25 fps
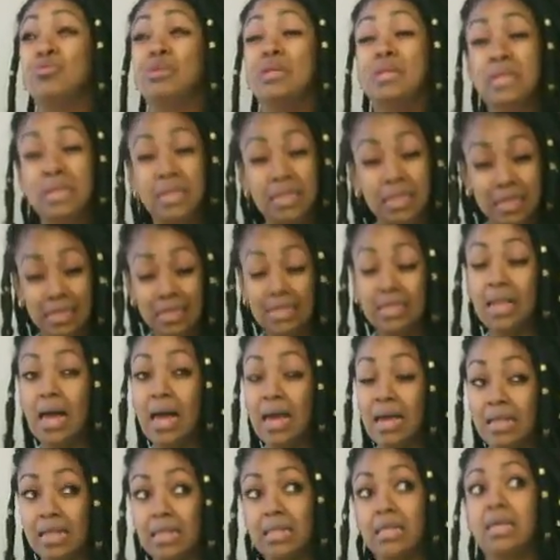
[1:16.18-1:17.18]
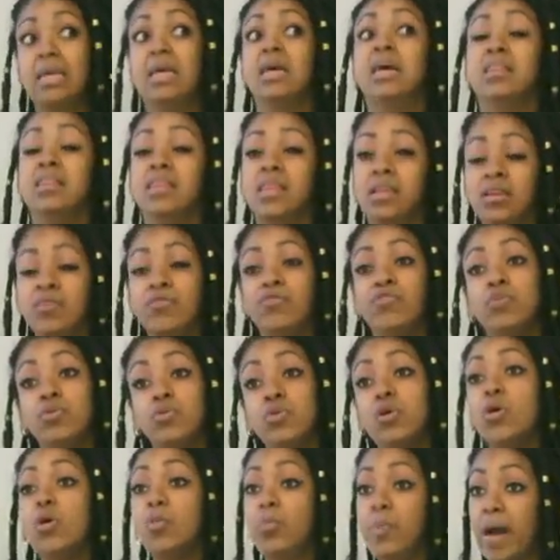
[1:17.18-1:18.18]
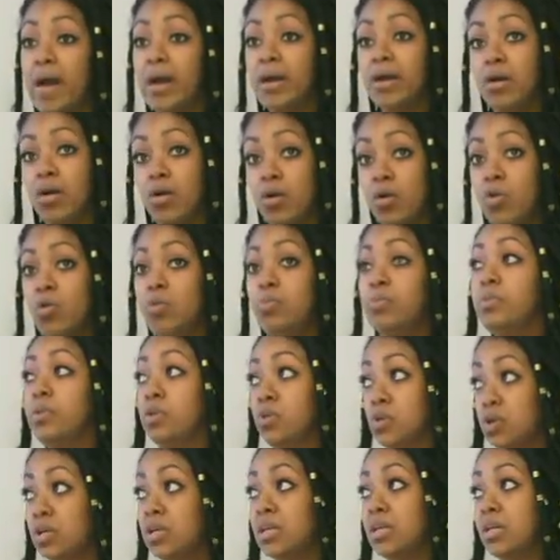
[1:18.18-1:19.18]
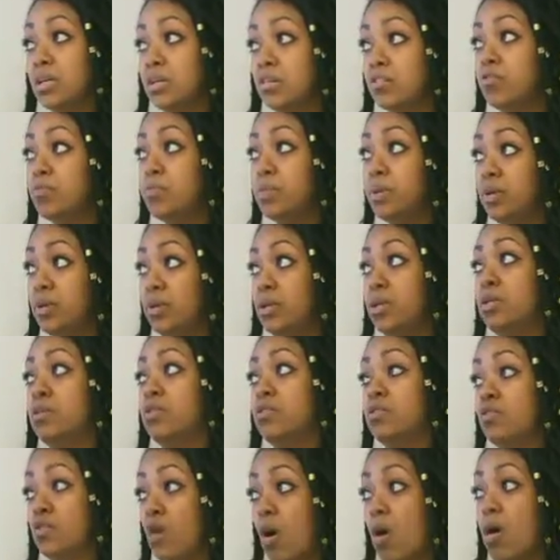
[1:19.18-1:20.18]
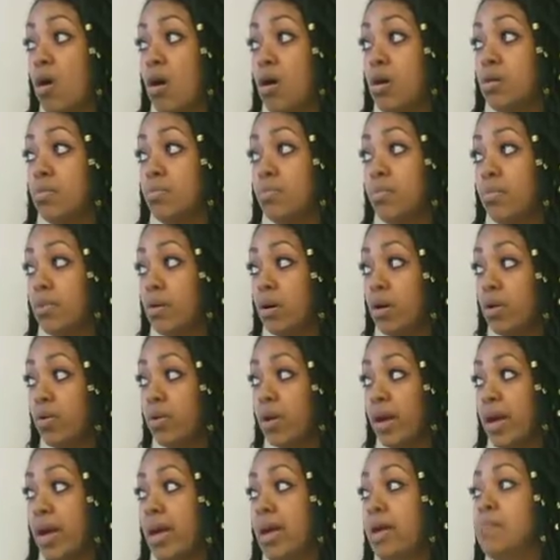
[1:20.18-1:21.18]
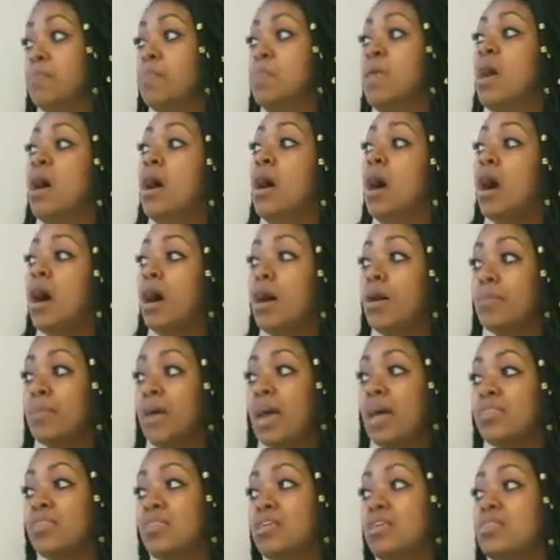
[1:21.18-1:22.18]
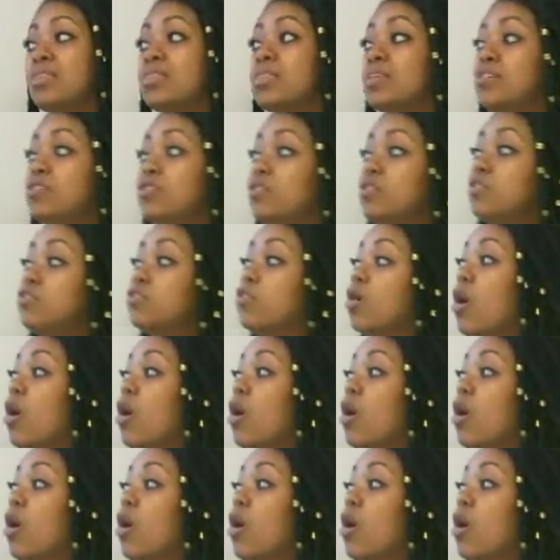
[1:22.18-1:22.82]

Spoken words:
really likely that if you go back home, you're going to experience harm, okay? And then this is